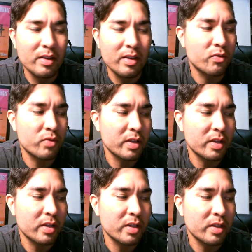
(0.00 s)
man. Kids,
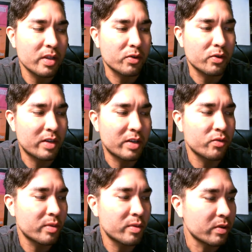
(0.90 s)
kids really like
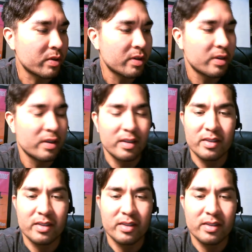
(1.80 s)
dinosaurs, man. Just remember.